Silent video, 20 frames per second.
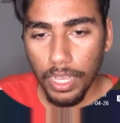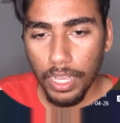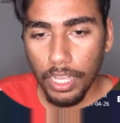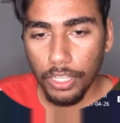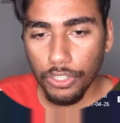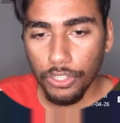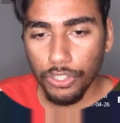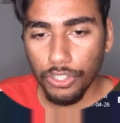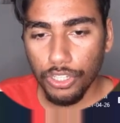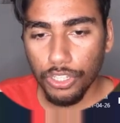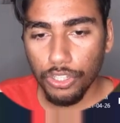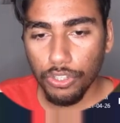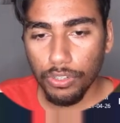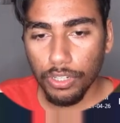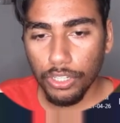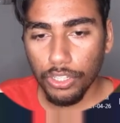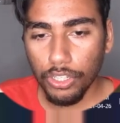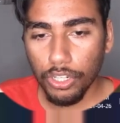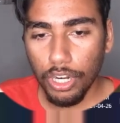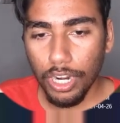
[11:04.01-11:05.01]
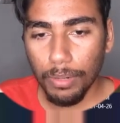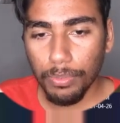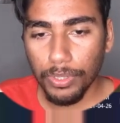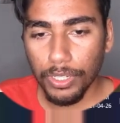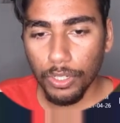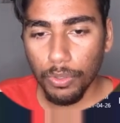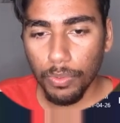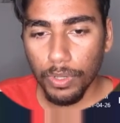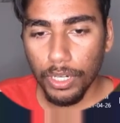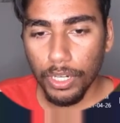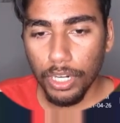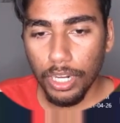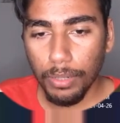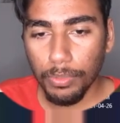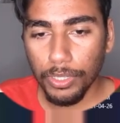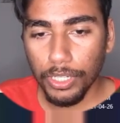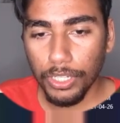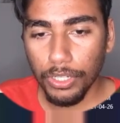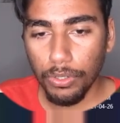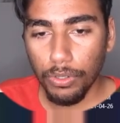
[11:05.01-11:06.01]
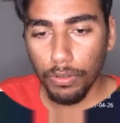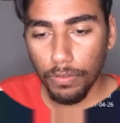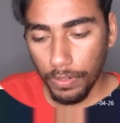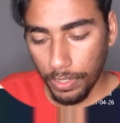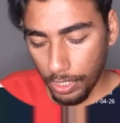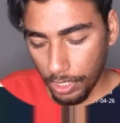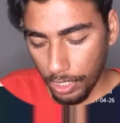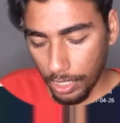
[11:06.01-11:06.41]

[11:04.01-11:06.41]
I'll just destructure object1 and object2 over here,